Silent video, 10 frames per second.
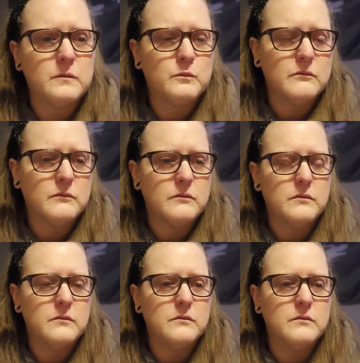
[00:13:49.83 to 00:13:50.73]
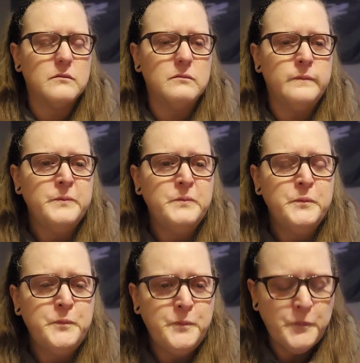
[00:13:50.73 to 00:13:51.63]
(silence)